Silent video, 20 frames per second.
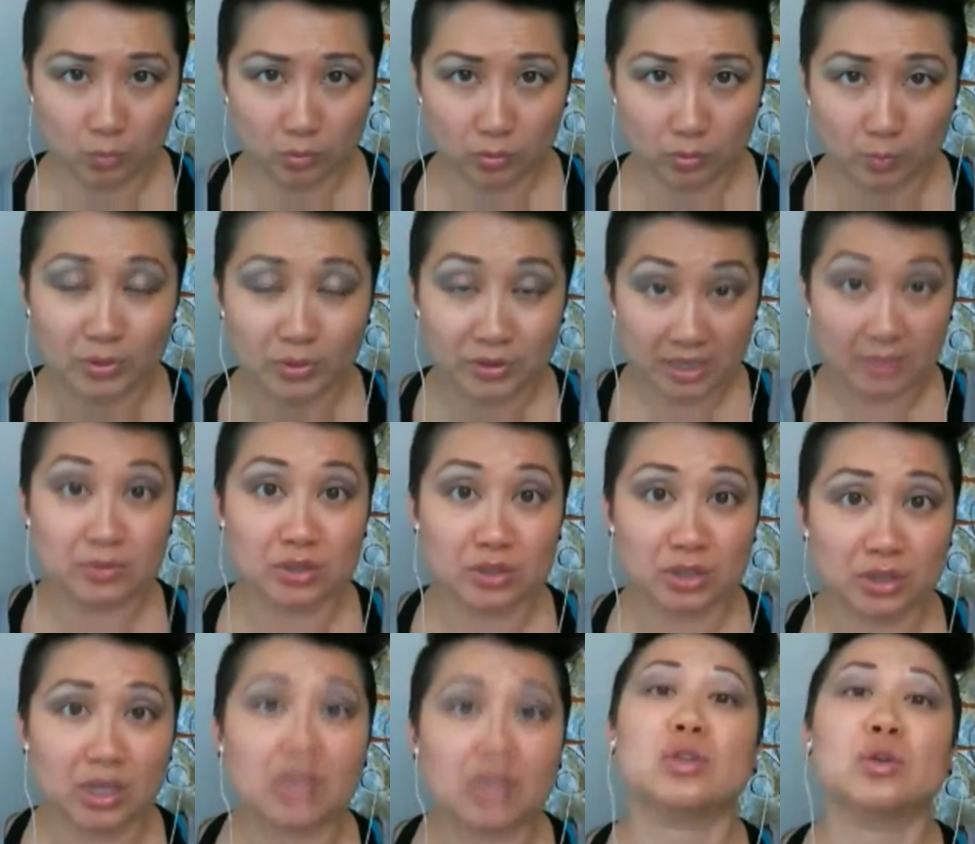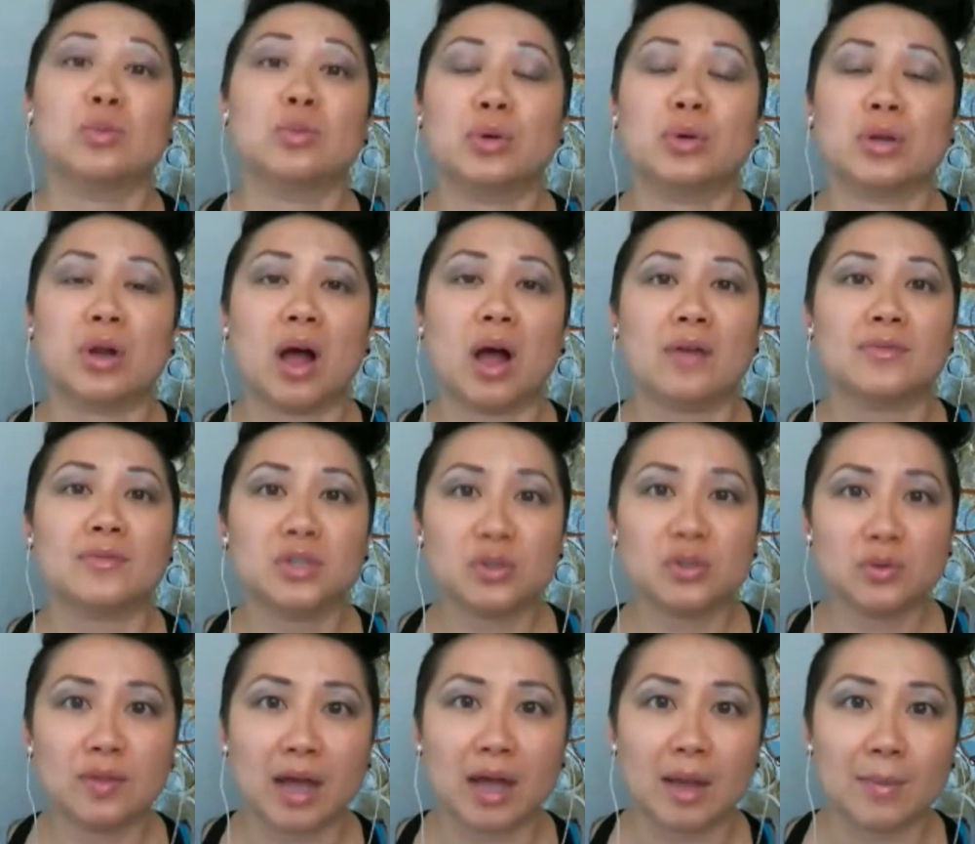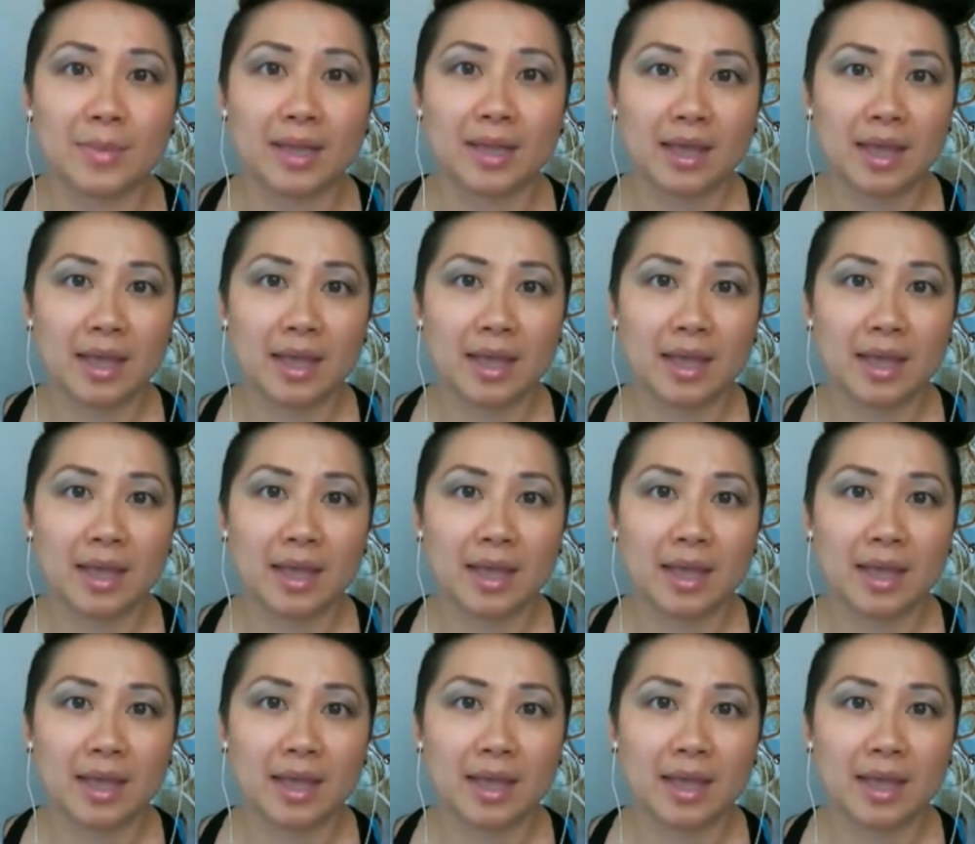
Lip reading: the perception that you put off to them.